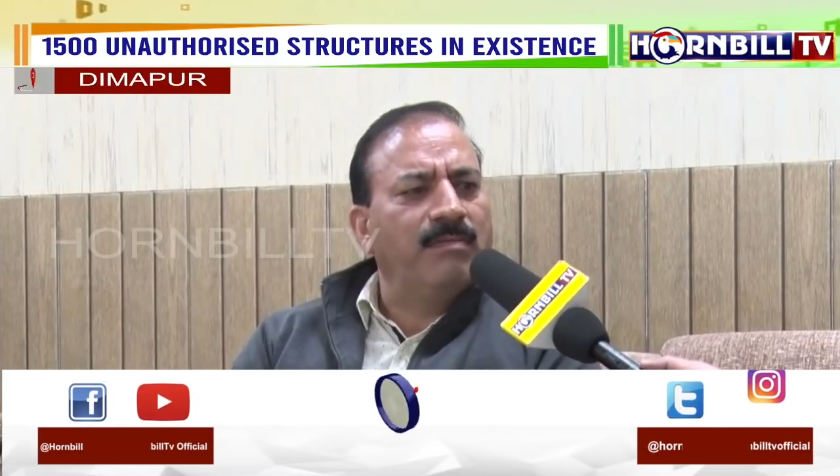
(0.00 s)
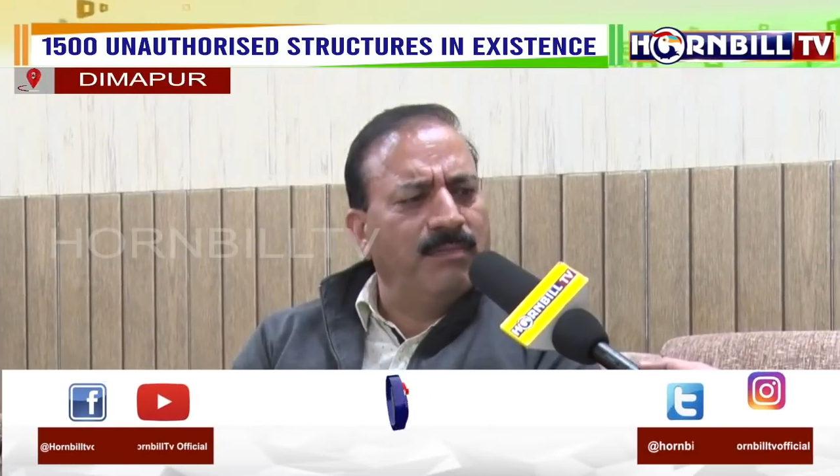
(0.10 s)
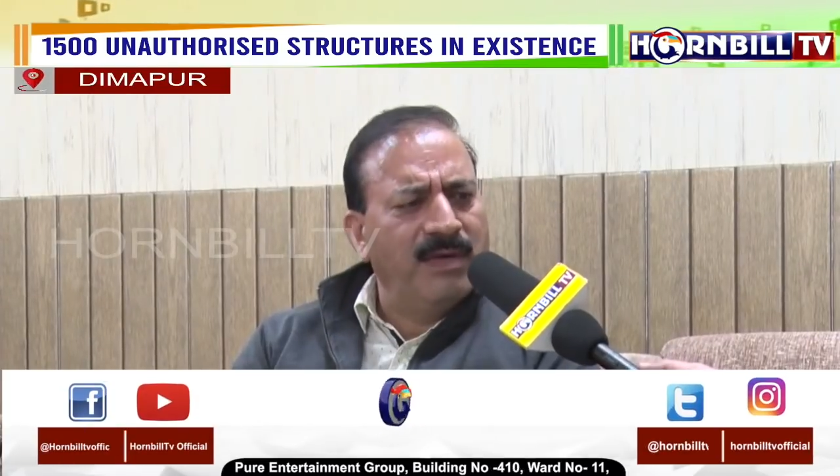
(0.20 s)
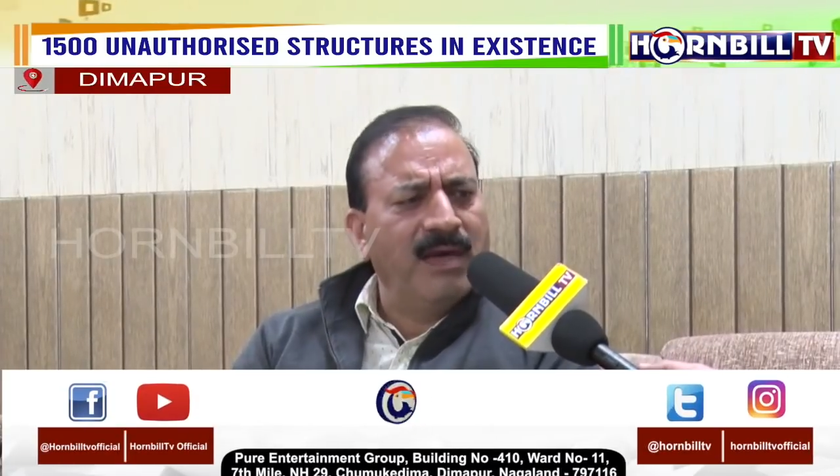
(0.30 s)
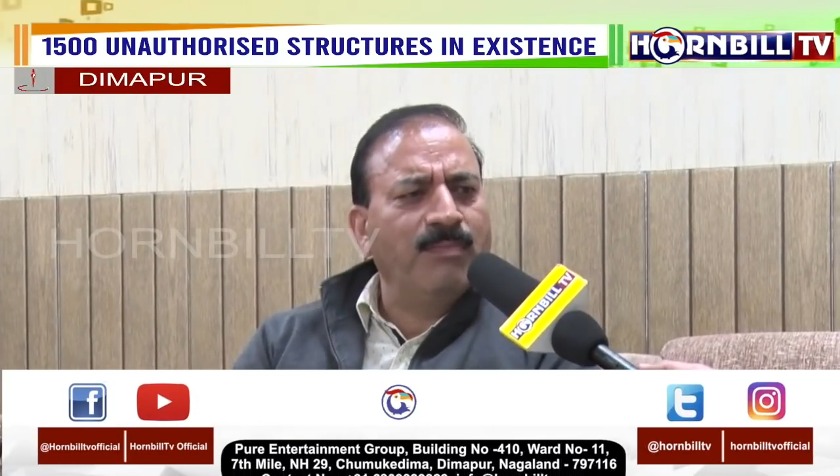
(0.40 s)

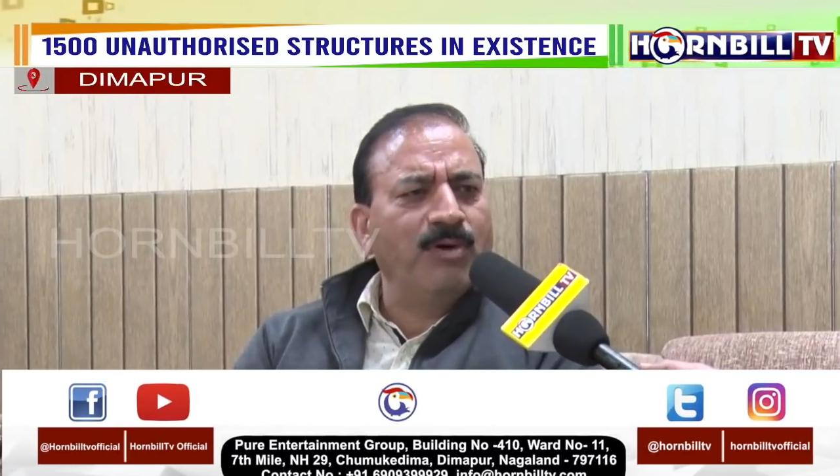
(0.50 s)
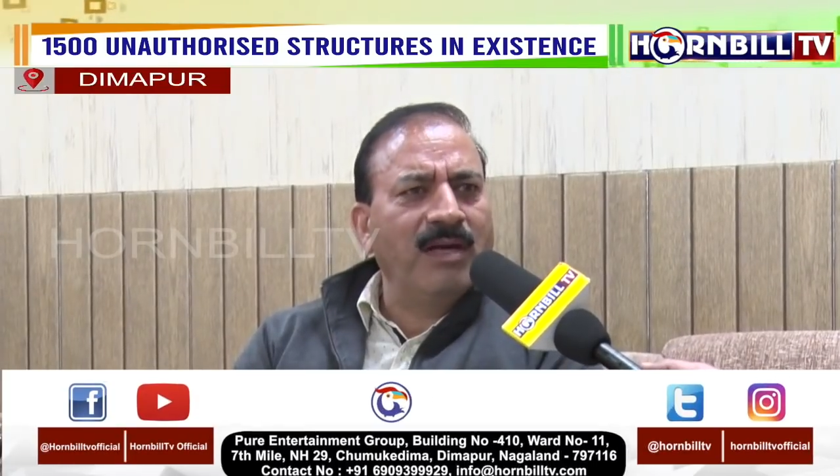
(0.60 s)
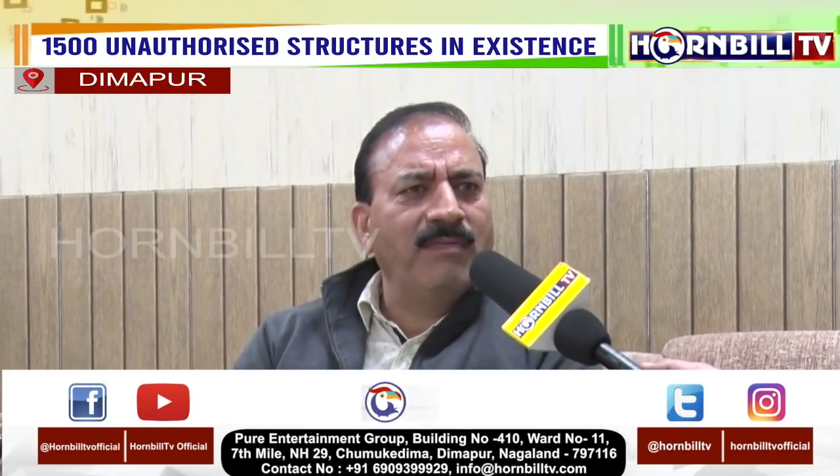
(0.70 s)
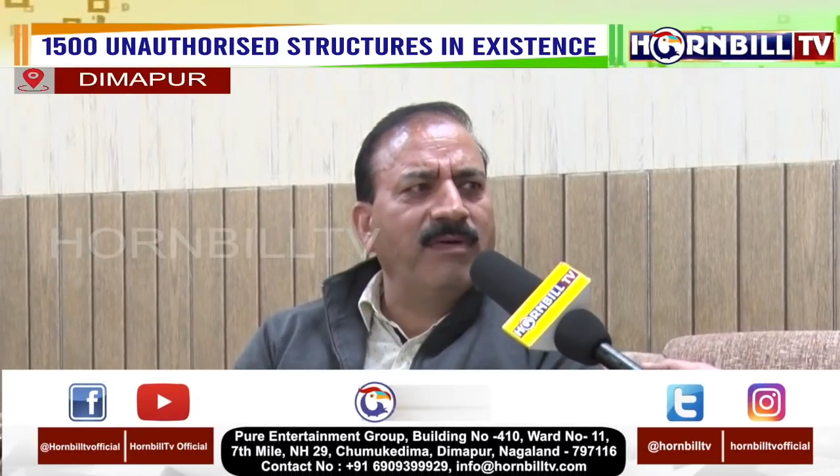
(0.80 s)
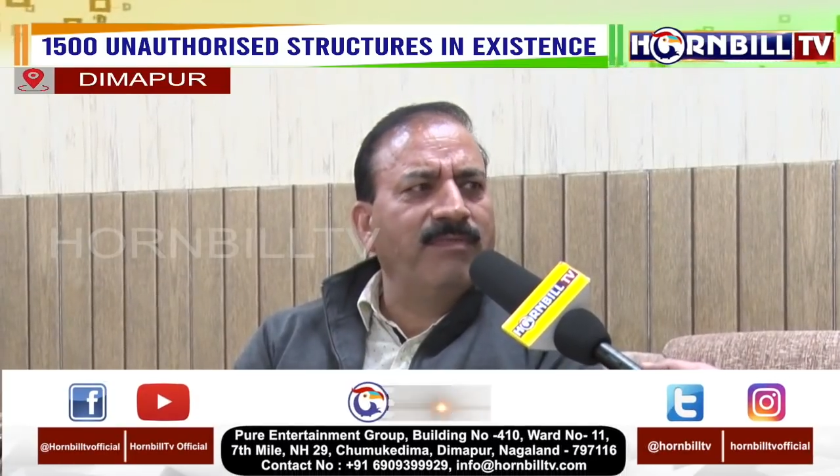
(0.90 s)
We are
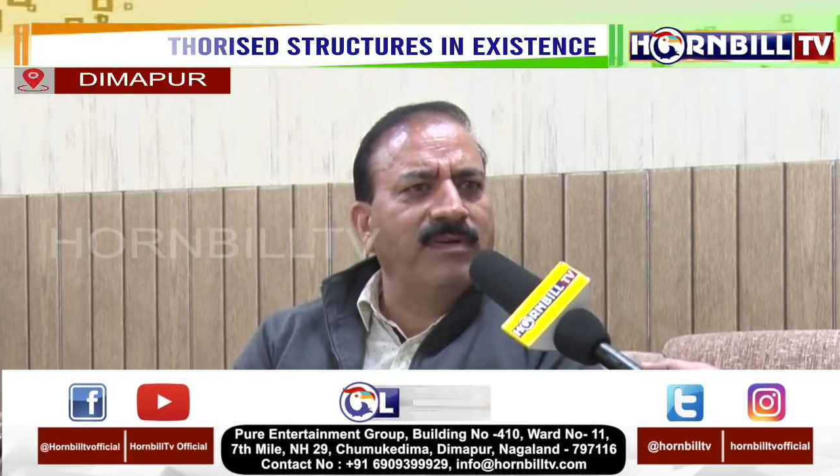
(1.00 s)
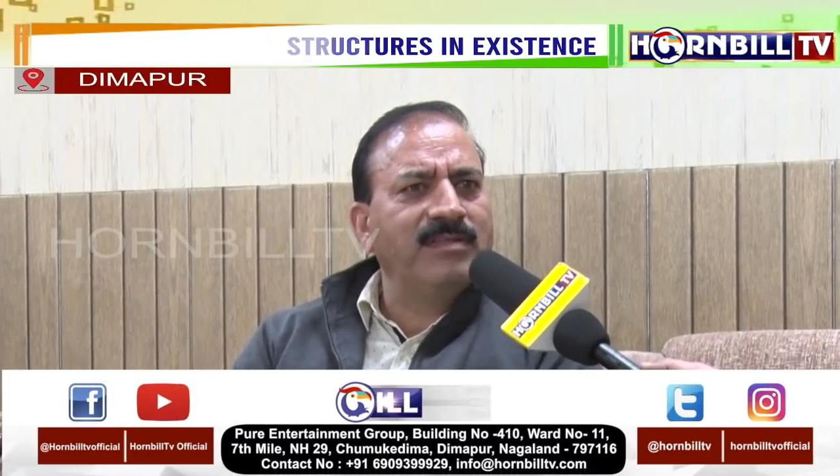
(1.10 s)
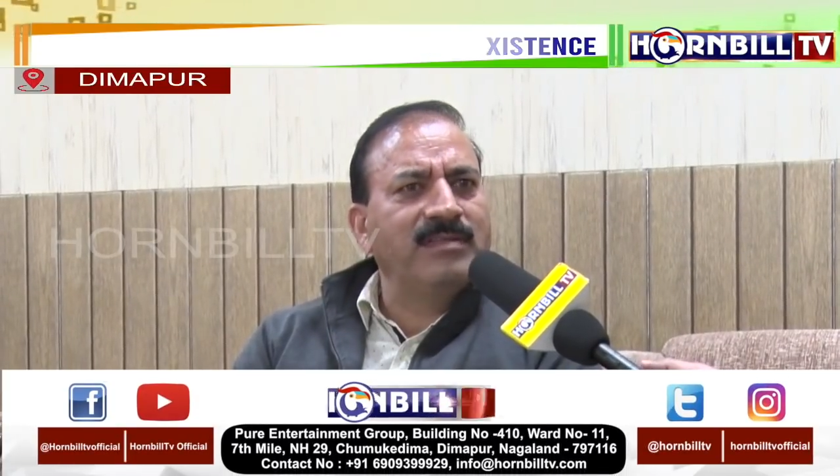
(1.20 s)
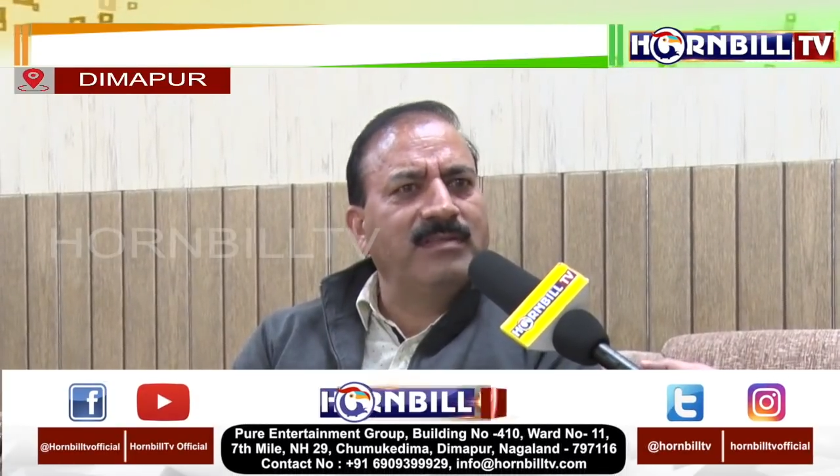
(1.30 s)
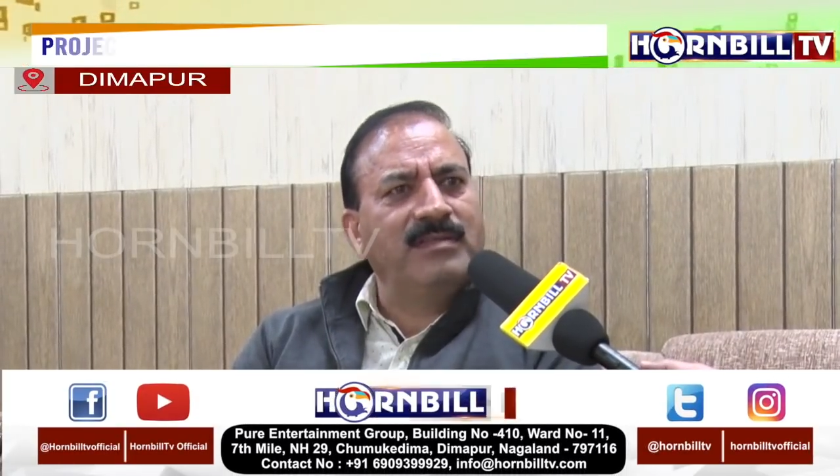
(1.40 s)
putting up
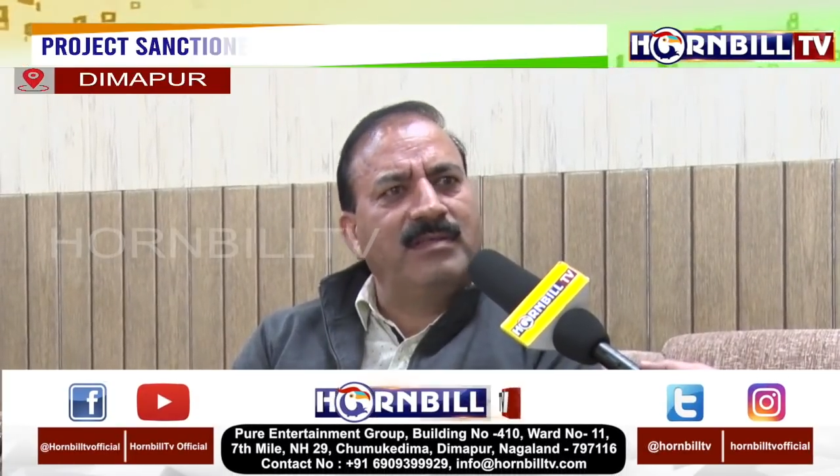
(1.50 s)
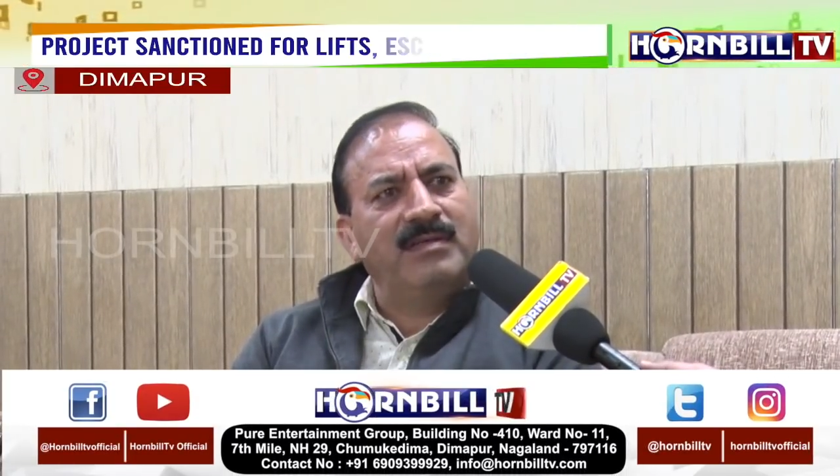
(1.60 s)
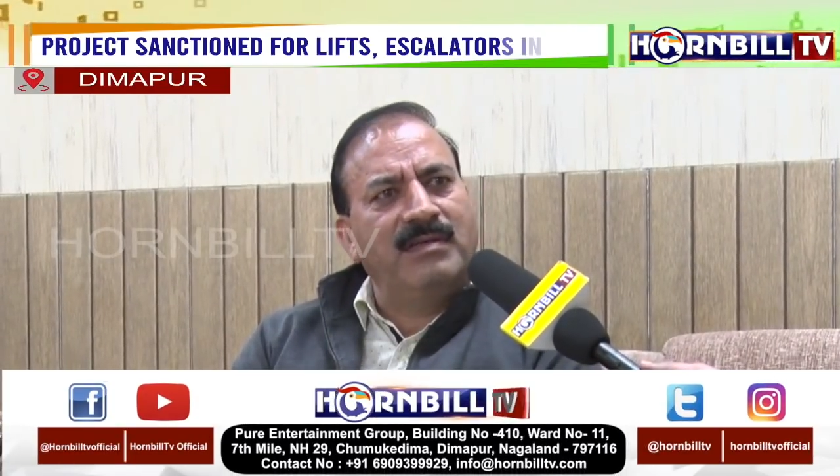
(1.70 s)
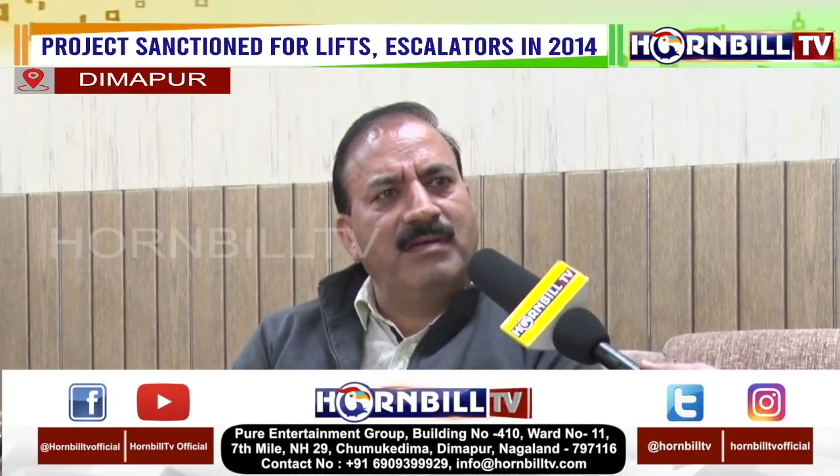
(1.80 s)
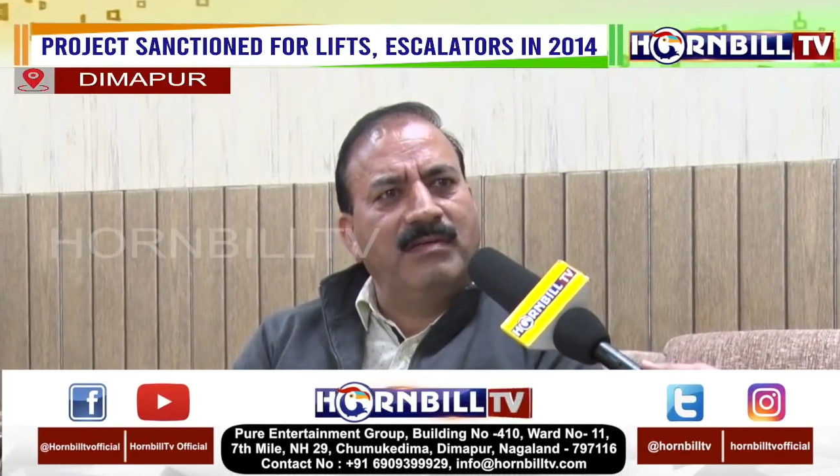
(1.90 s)
efforts.
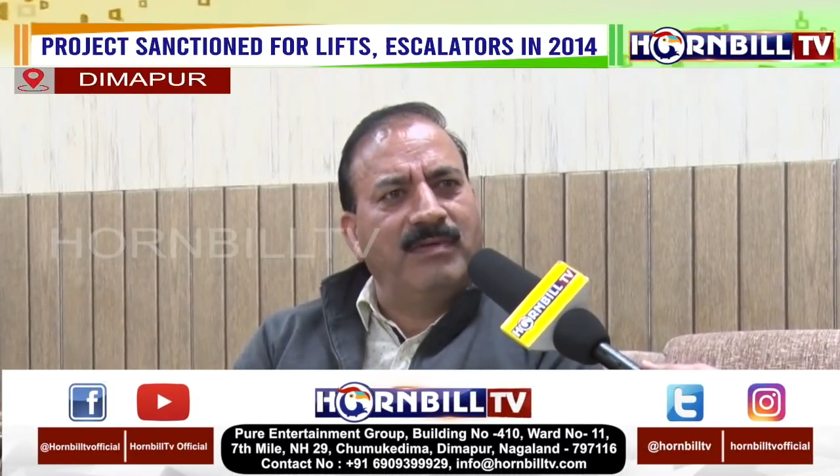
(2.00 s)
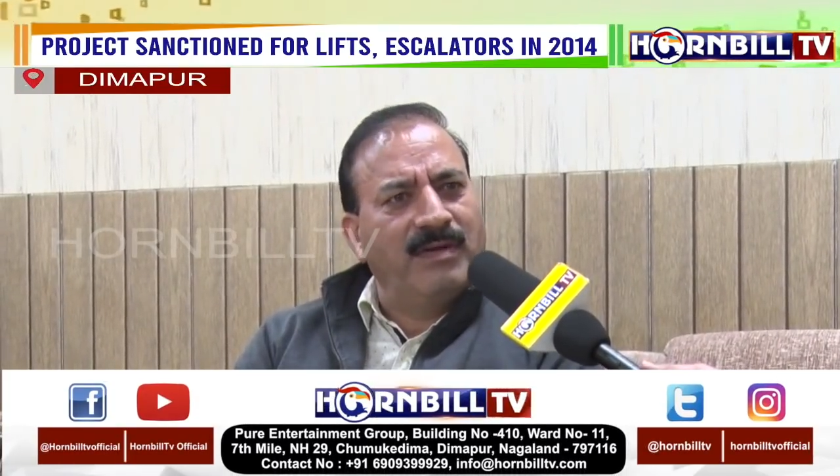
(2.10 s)
Uh,